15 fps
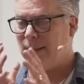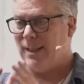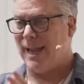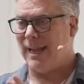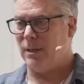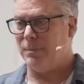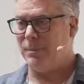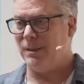And
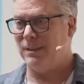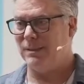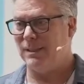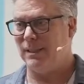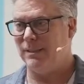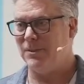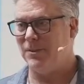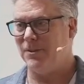line up in the
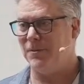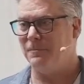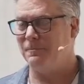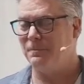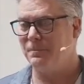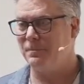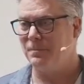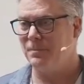center.
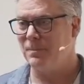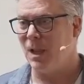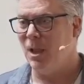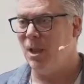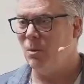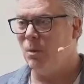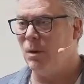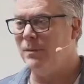
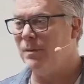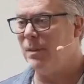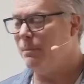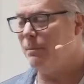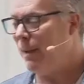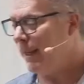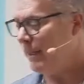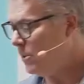One of
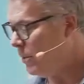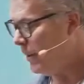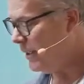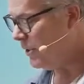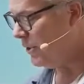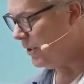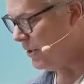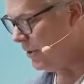the best
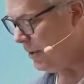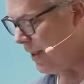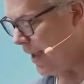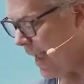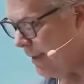ways to do